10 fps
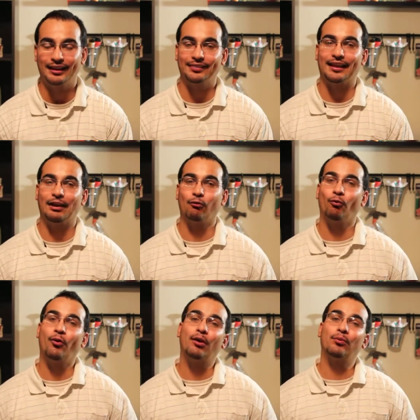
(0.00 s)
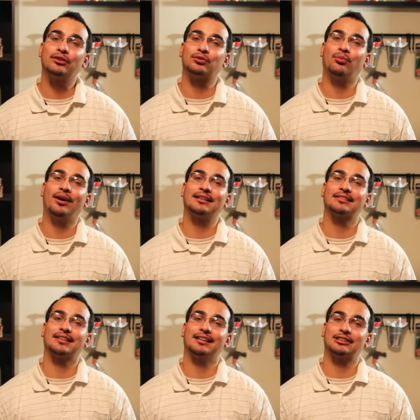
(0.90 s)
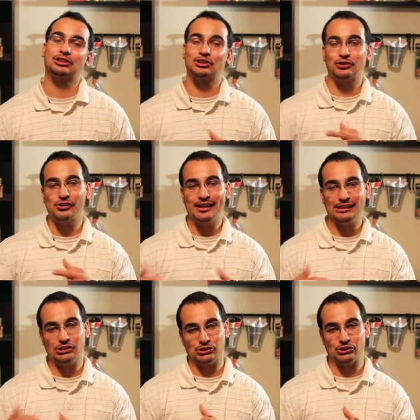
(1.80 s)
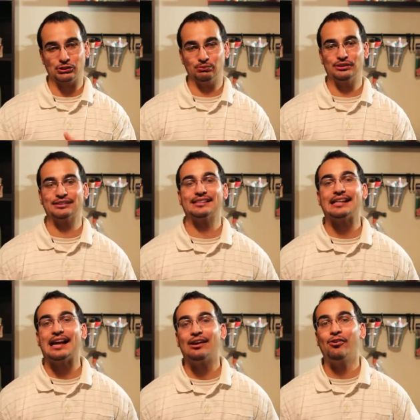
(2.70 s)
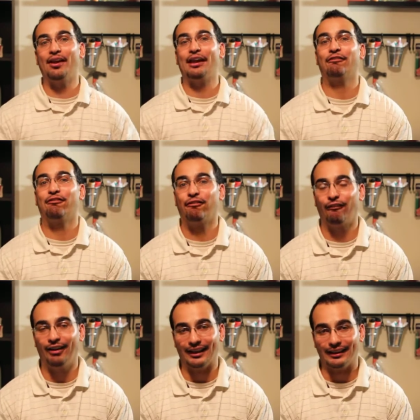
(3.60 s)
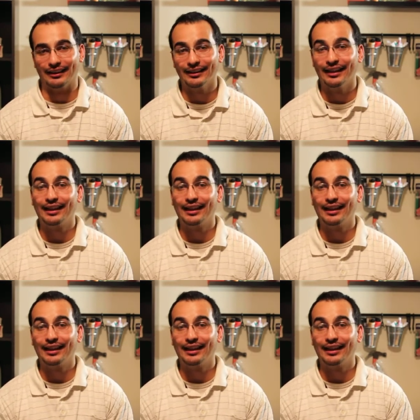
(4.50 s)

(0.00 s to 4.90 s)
That what was once a stranger was now a friend.